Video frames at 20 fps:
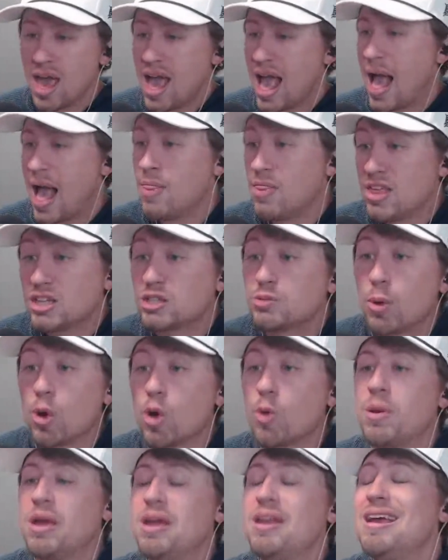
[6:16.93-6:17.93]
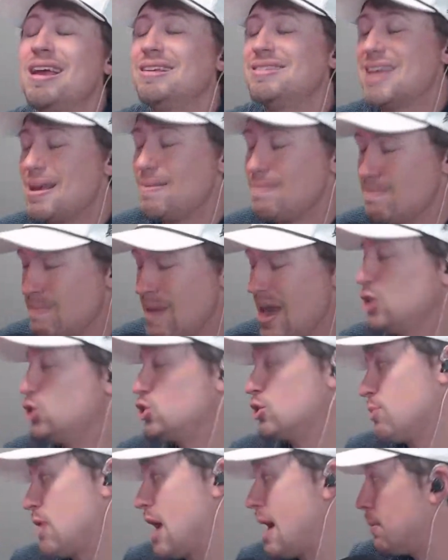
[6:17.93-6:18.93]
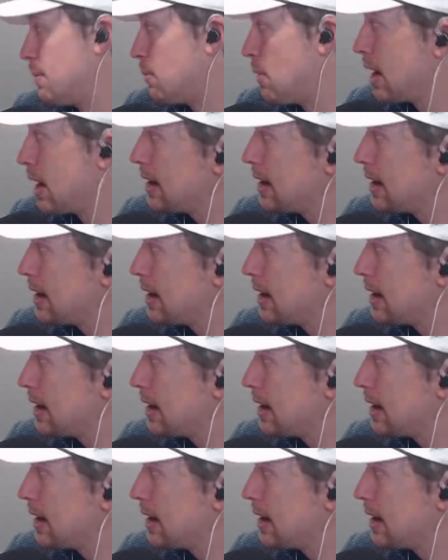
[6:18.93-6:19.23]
and this bullpen is a major problem right